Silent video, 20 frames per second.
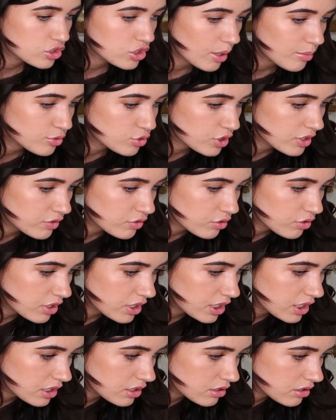stop screen
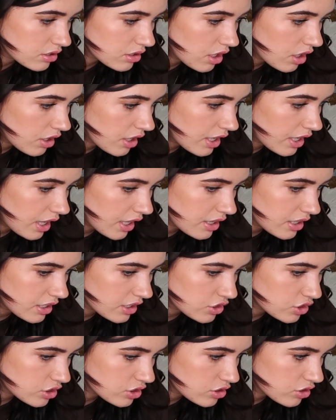recording. Okay, I think
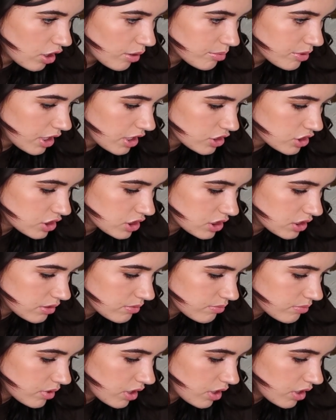it just stopped actually.